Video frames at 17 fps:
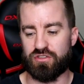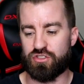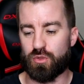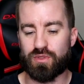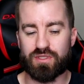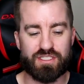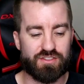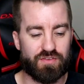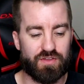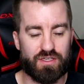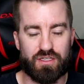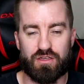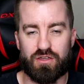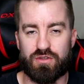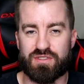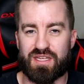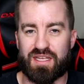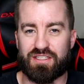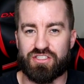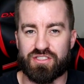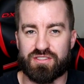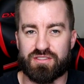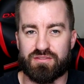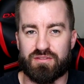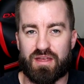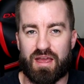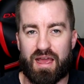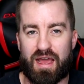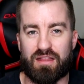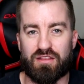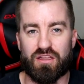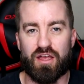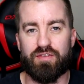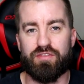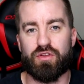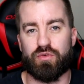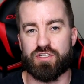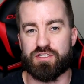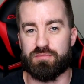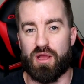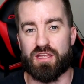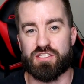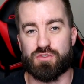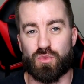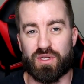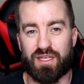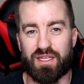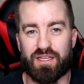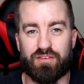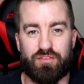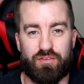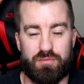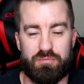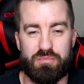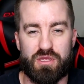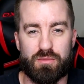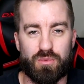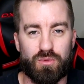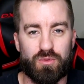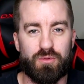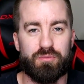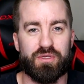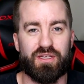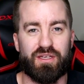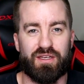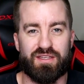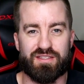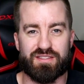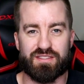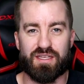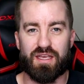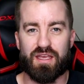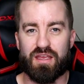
Doing these videos, I love the response we're getting from people because